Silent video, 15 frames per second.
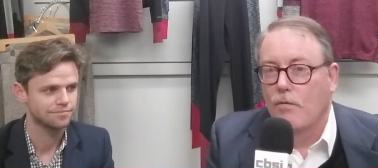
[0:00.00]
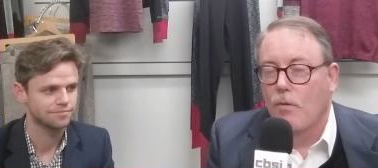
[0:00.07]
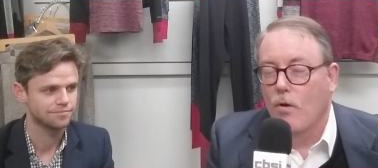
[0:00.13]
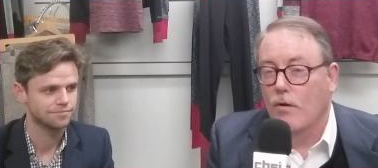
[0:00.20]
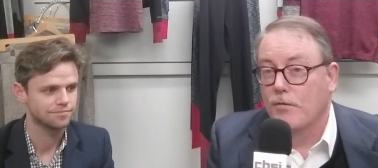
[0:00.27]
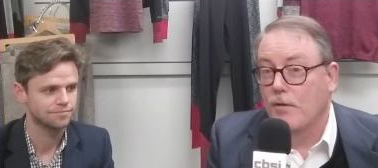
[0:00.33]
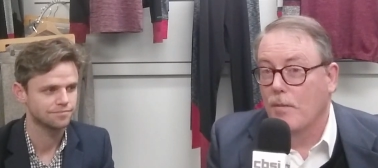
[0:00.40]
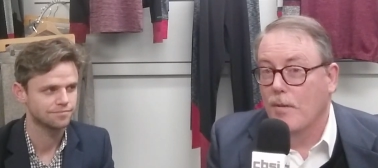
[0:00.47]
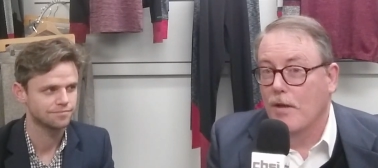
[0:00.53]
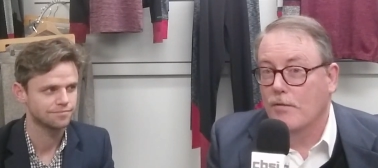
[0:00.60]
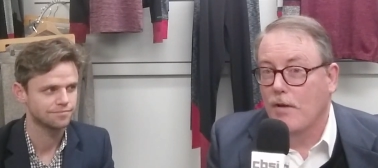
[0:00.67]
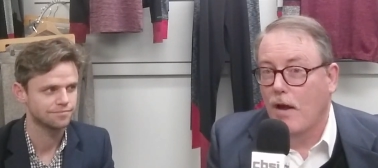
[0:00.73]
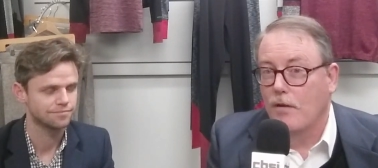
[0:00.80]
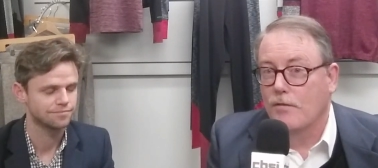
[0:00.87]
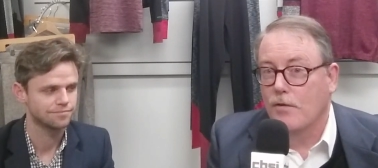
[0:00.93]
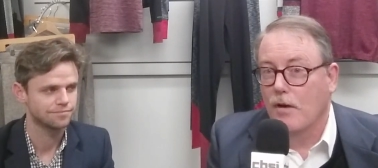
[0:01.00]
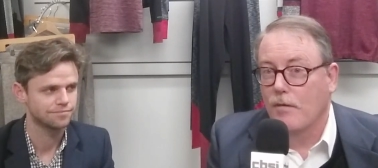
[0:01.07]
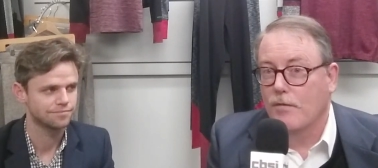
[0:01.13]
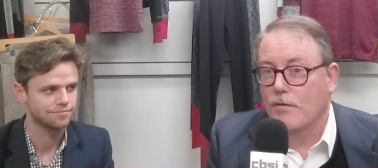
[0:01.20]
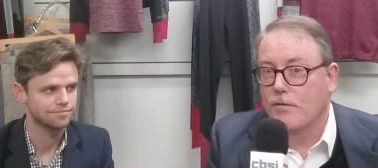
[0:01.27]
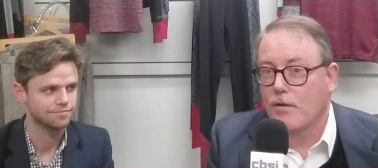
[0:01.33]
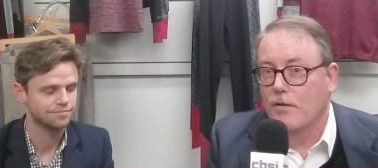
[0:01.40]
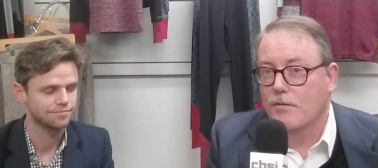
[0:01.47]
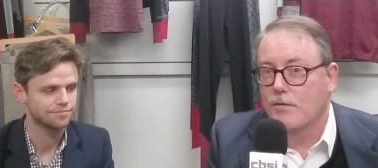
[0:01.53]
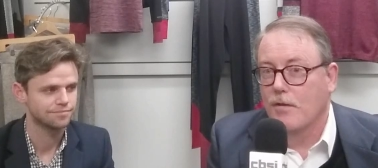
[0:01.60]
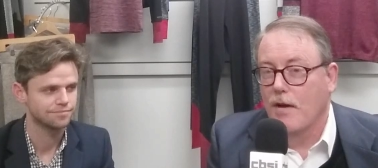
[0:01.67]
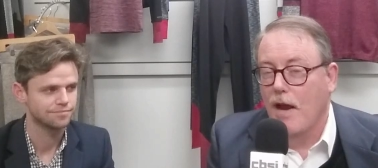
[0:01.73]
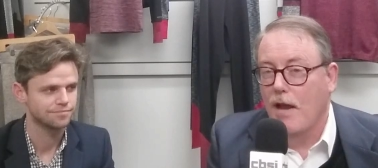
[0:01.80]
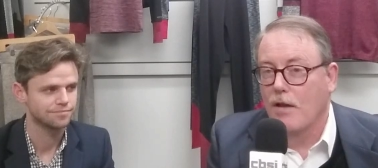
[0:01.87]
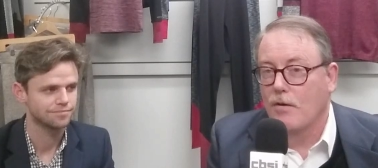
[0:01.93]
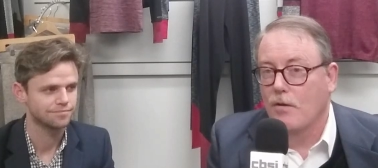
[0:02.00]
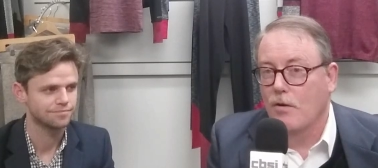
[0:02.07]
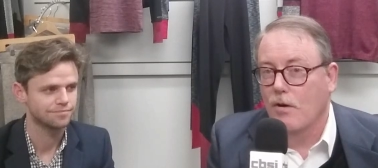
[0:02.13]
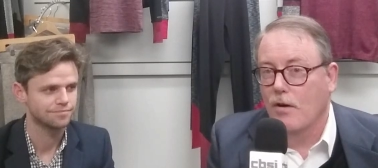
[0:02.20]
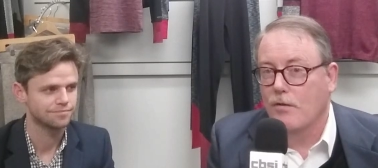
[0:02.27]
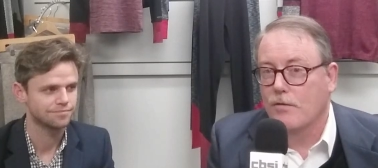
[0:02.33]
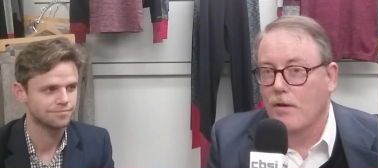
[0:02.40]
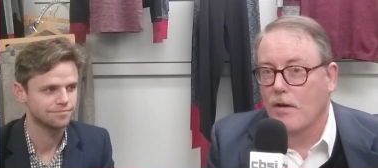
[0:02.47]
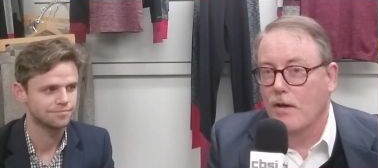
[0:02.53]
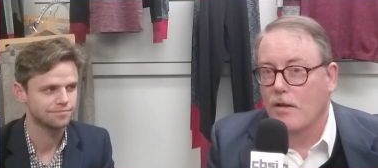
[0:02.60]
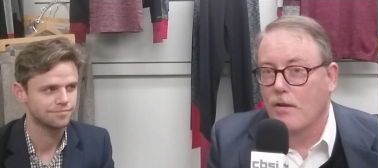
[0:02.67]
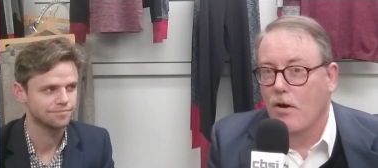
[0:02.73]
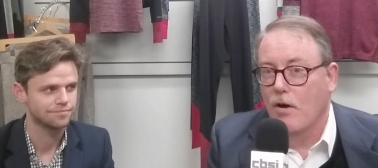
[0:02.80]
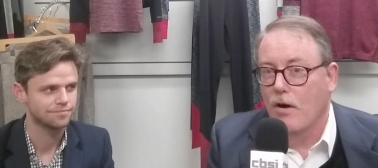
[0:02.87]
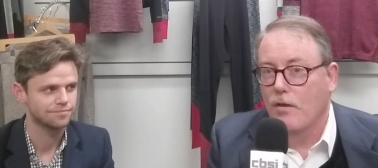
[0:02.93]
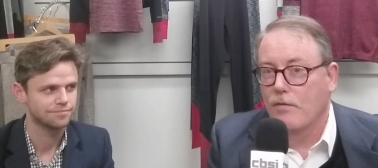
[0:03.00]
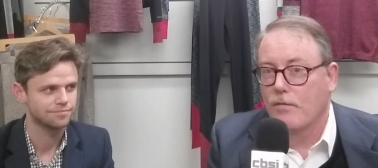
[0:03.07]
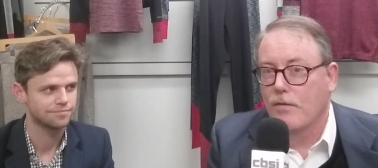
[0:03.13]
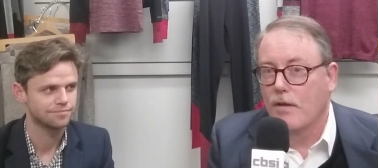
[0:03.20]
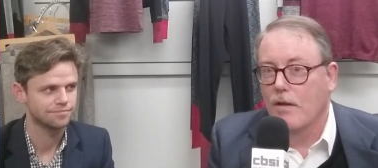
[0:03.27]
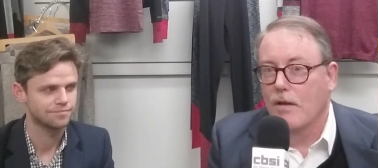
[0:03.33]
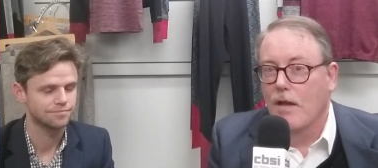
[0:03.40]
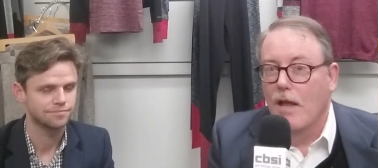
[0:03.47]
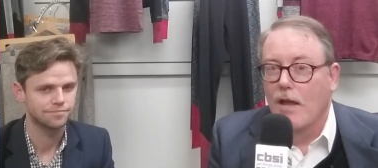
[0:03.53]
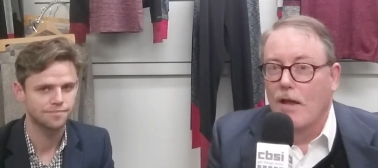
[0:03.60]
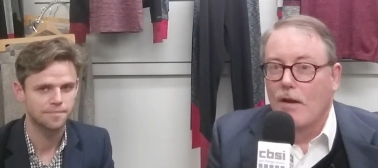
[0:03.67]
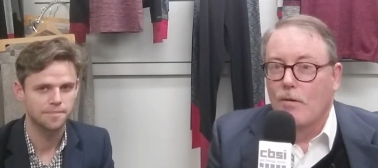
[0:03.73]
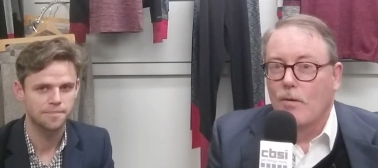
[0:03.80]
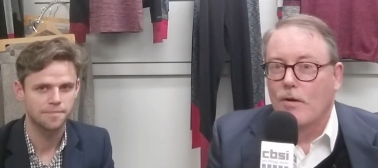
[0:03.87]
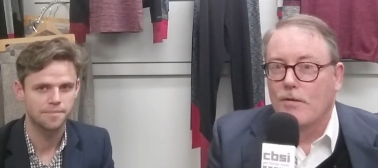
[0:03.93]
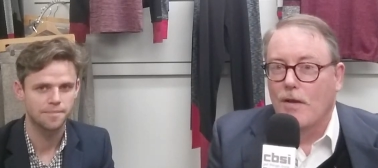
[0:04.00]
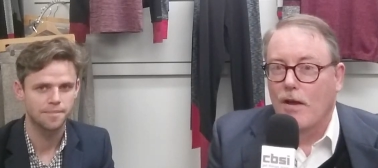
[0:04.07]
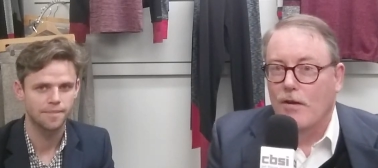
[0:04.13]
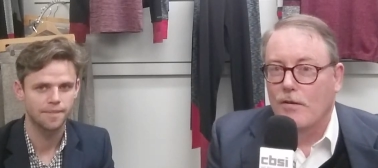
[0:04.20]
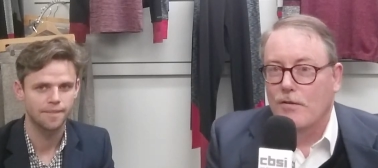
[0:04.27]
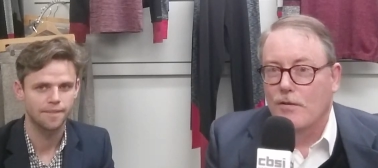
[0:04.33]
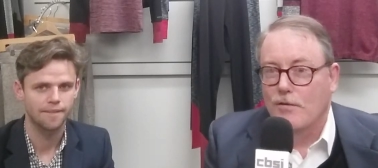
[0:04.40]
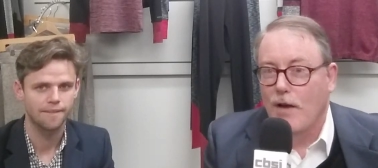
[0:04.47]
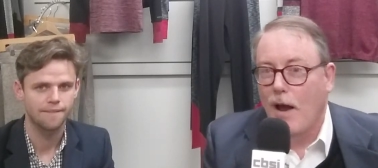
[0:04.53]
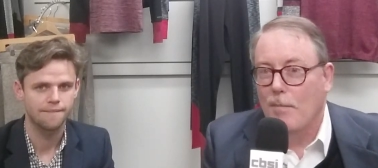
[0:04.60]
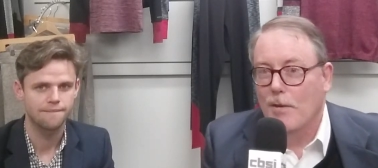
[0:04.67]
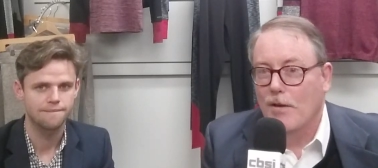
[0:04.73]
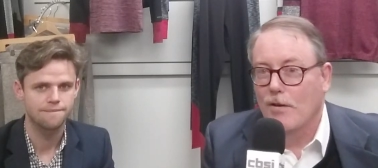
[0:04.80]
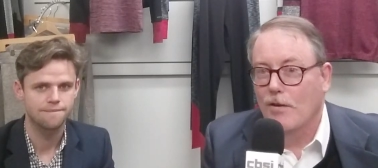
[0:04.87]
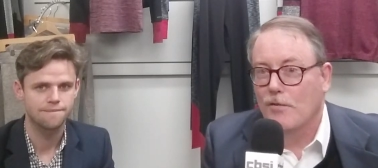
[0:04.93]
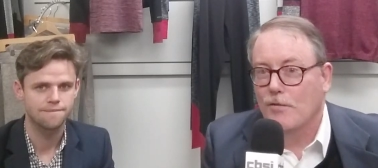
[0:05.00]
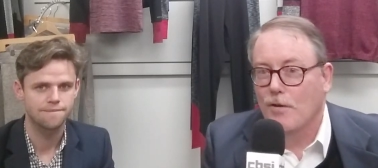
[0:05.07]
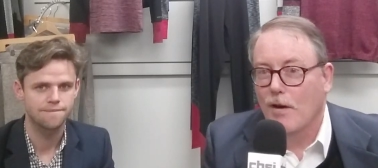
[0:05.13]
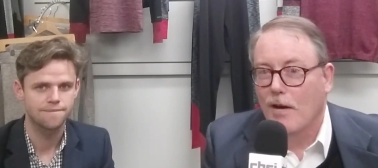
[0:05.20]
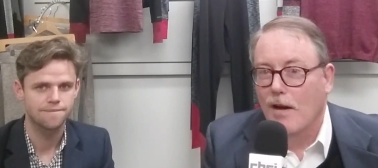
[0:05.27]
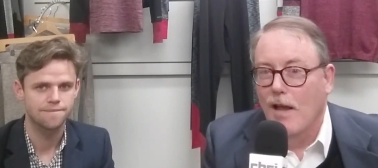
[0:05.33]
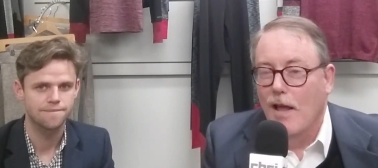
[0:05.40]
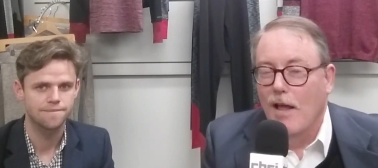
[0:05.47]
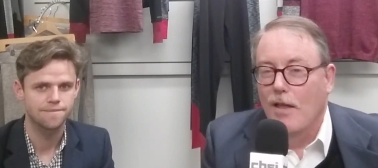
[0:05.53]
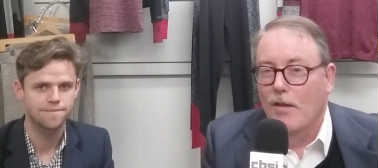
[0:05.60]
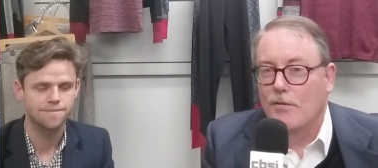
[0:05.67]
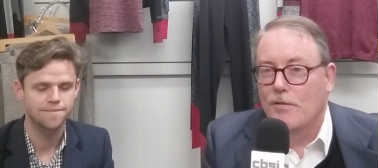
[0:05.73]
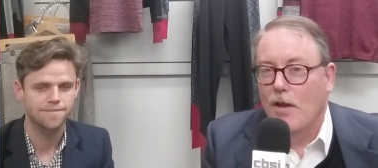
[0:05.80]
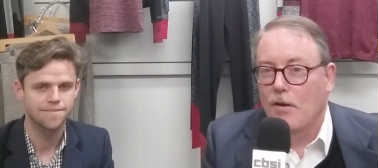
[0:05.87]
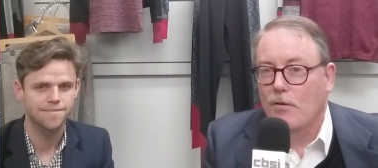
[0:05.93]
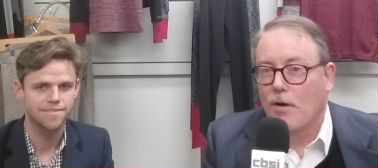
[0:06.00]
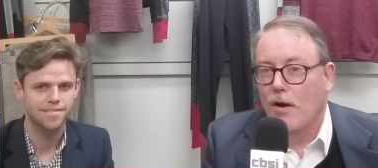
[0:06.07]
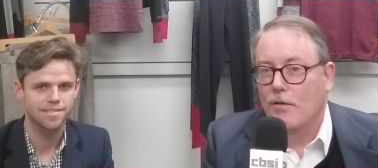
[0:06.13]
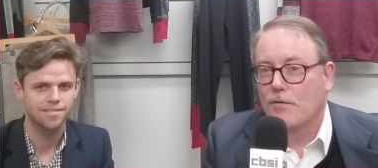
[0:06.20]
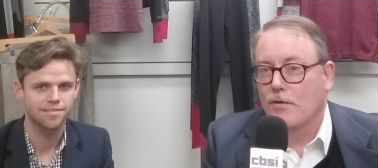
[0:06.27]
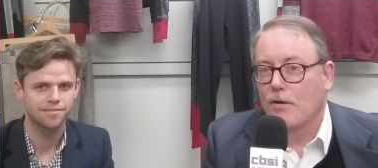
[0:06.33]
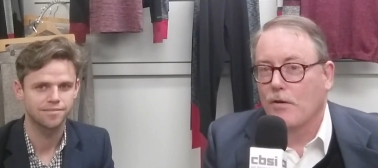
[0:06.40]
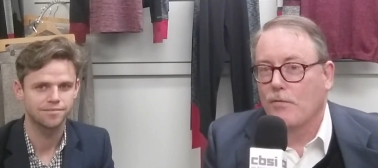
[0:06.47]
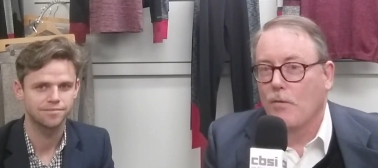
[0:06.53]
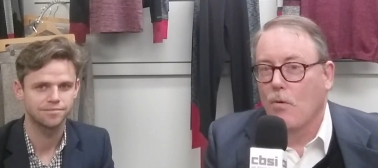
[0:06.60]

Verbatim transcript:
Speaker 1: For CBSI Services today in New York City, in the heart of the retail shopping district, this is Ken Kraetzer